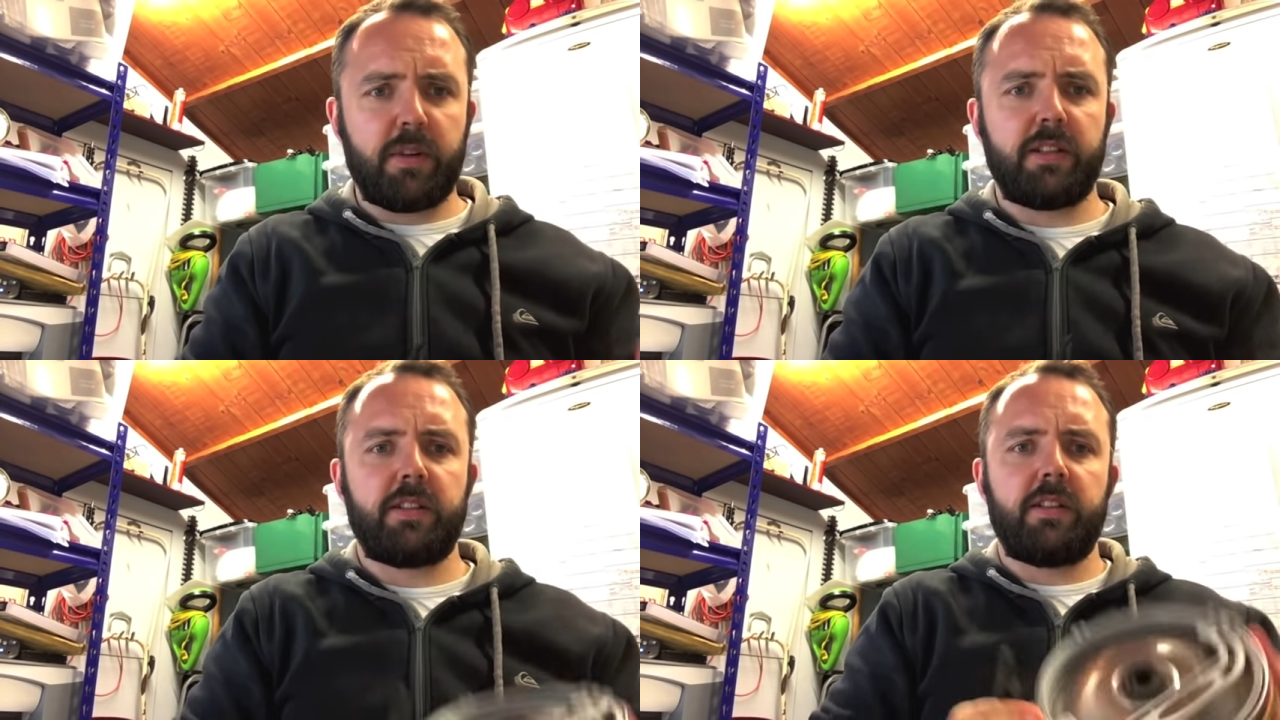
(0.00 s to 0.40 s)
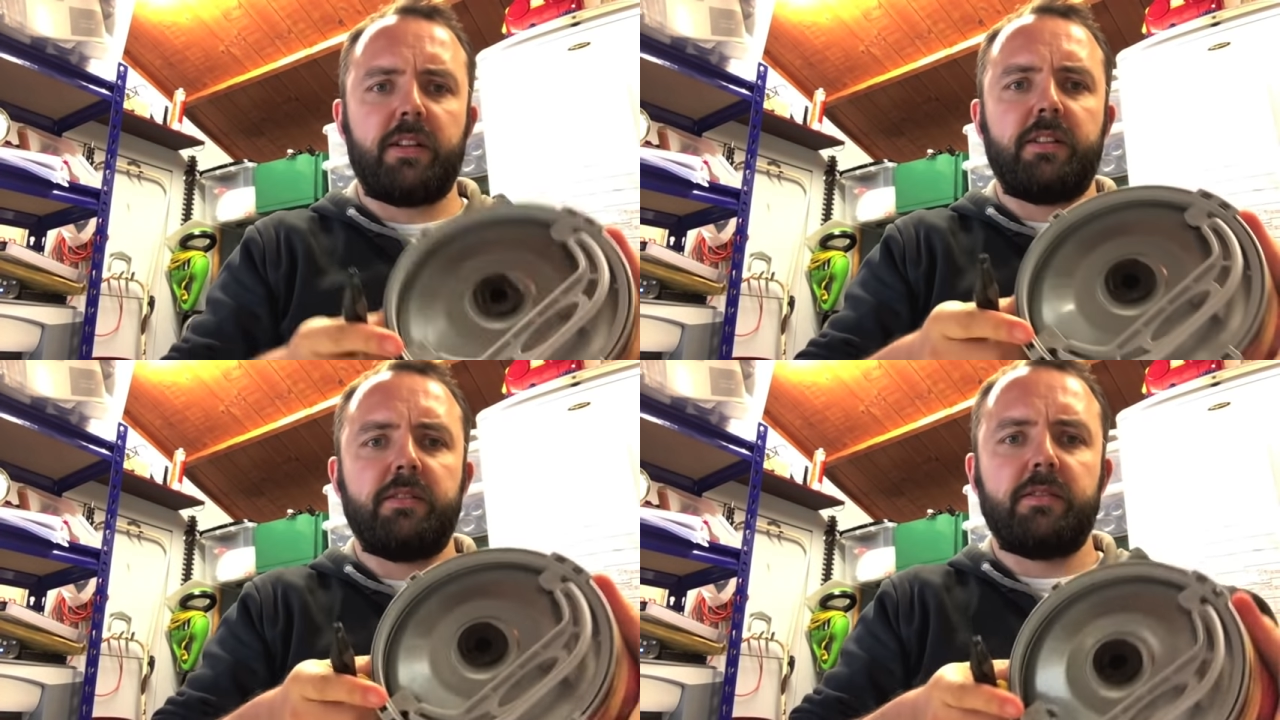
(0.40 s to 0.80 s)

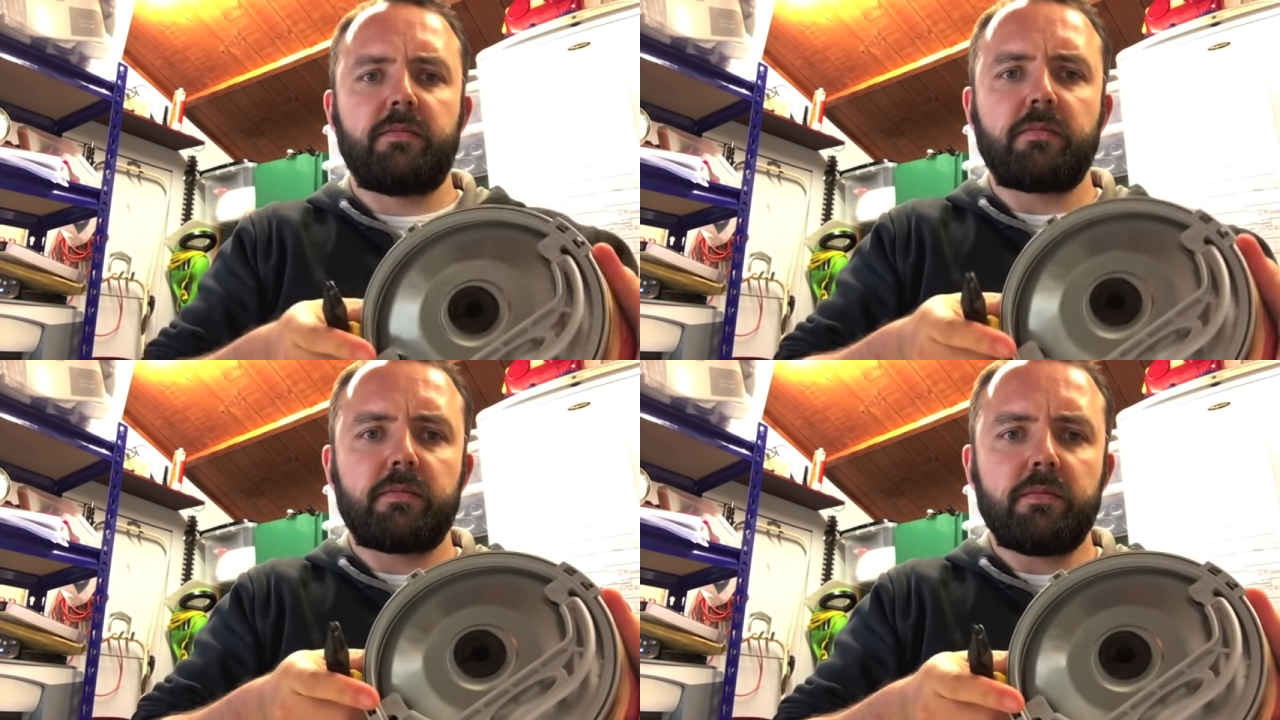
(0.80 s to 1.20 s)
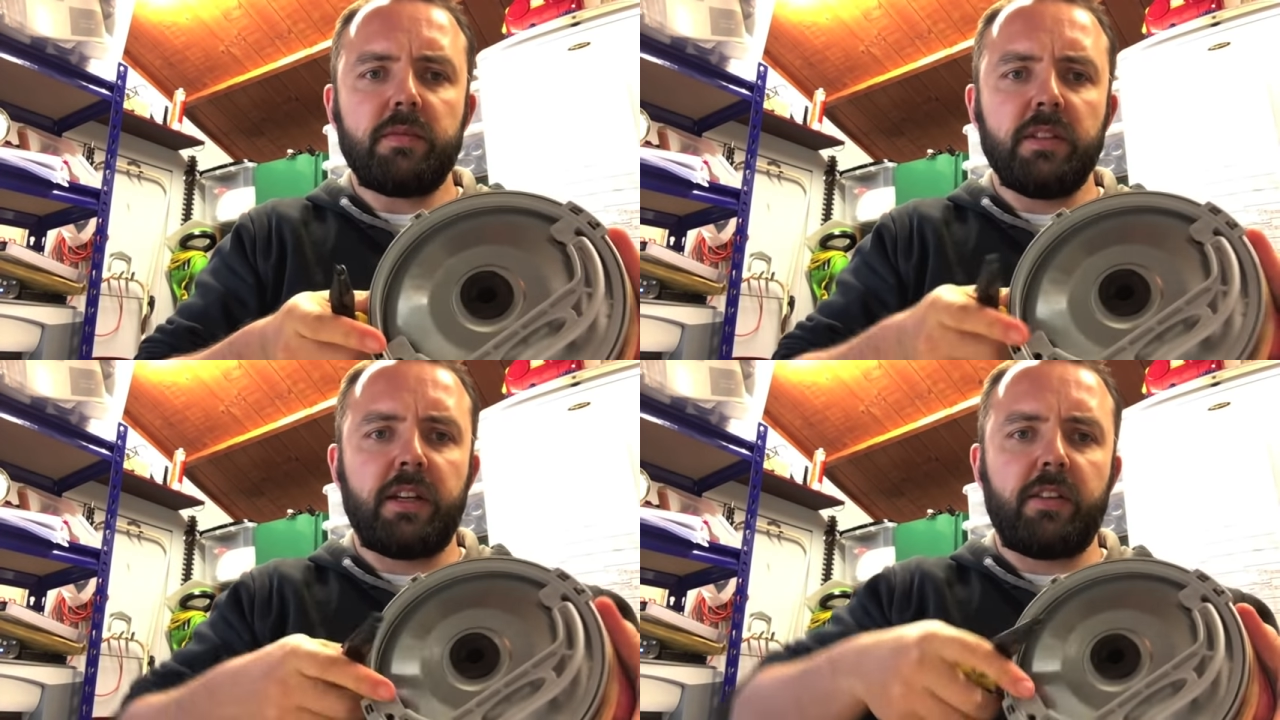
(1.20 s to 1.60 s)
basically
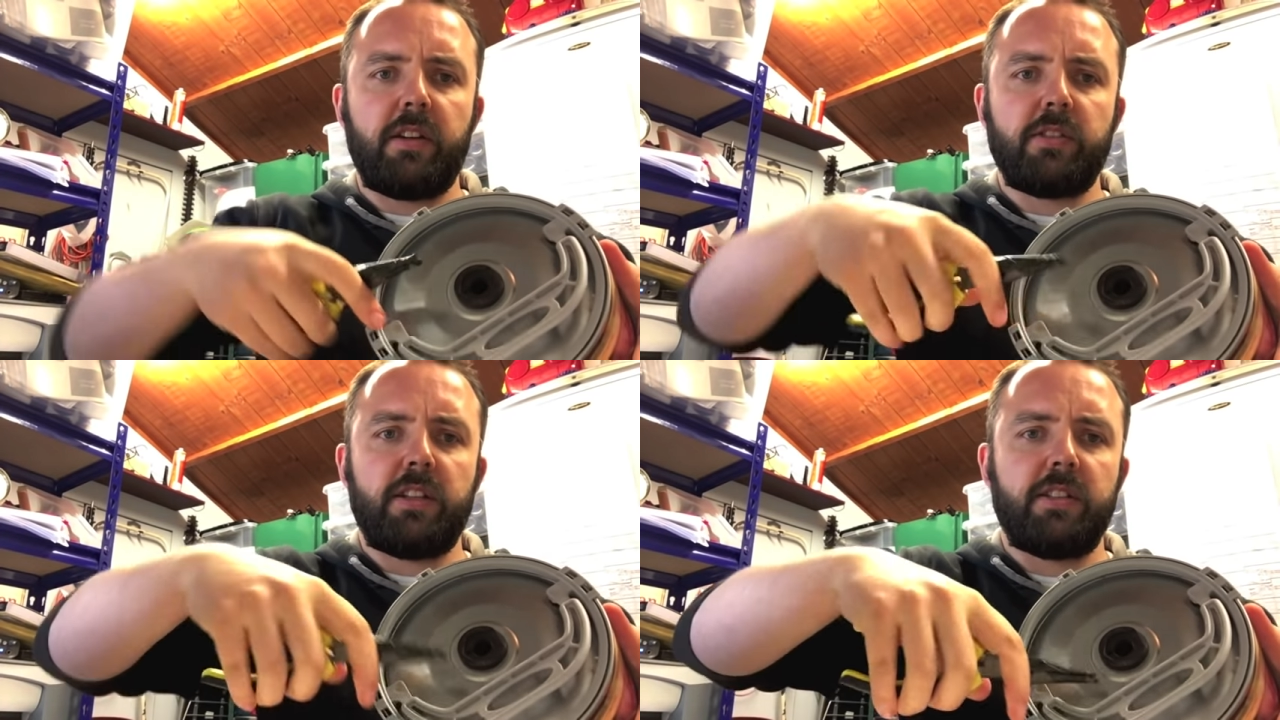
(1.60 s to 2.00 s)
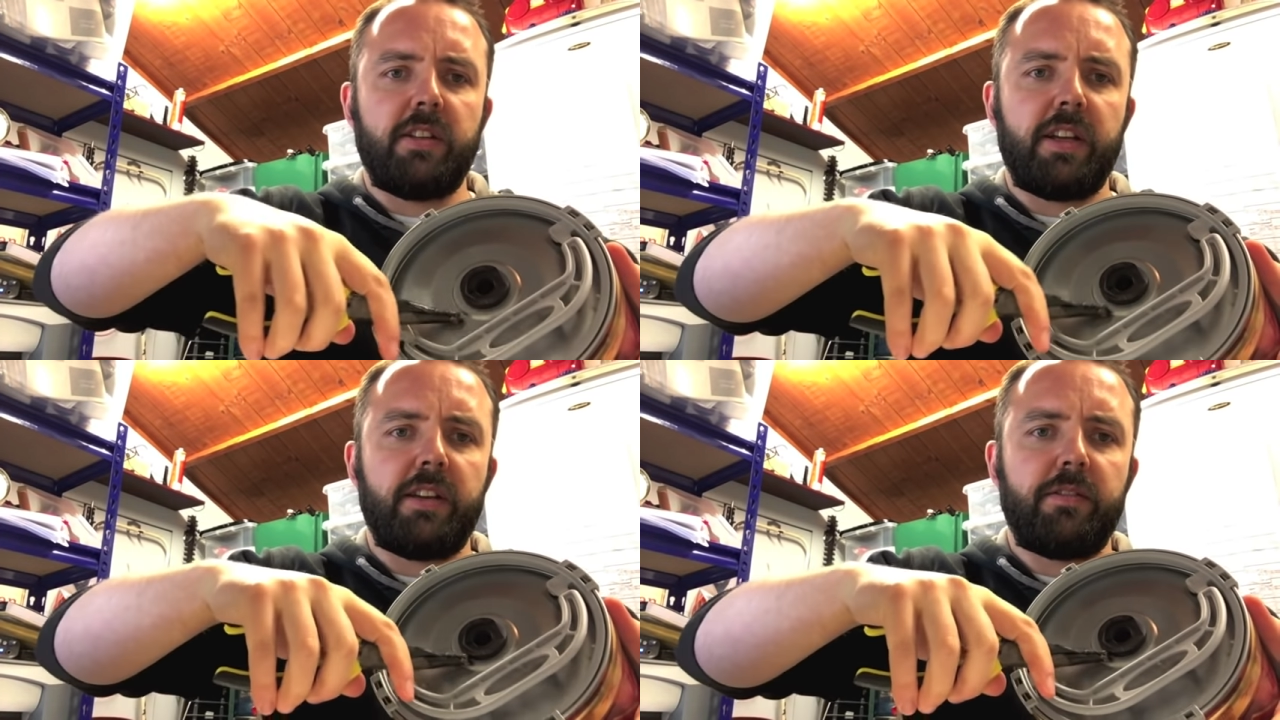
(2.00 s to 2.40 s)
get those
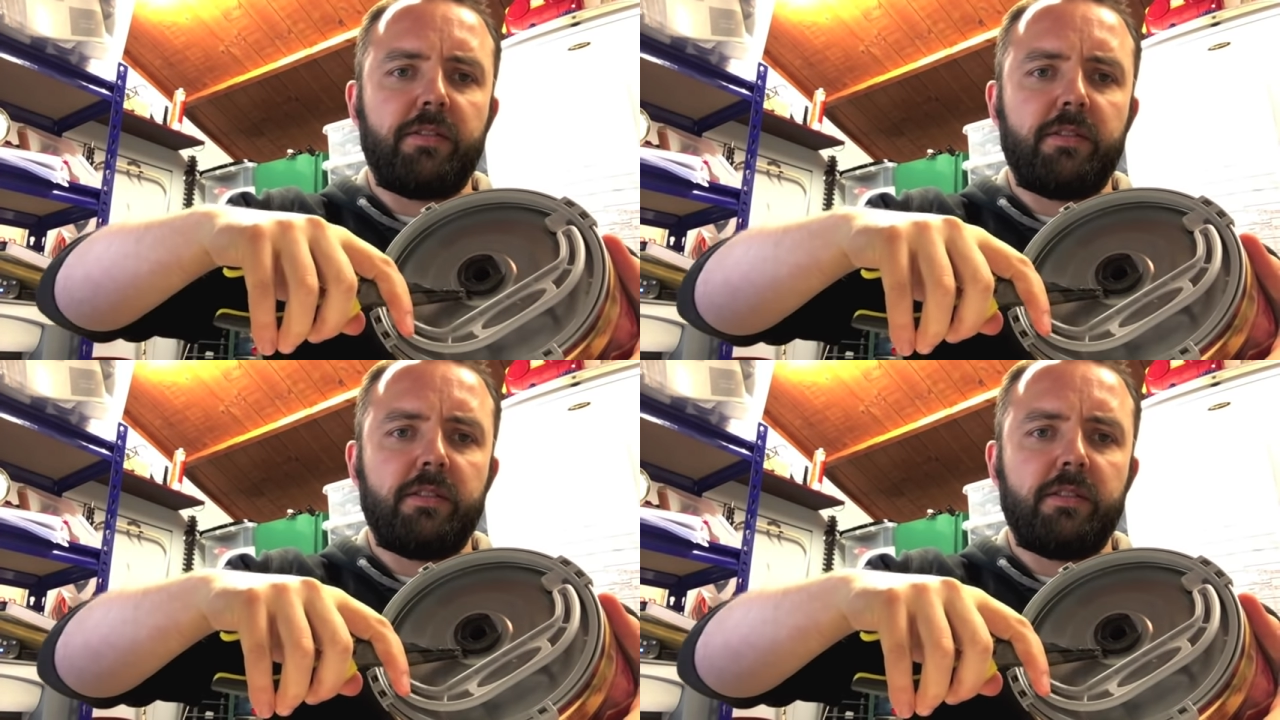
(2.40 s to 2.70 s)
underneath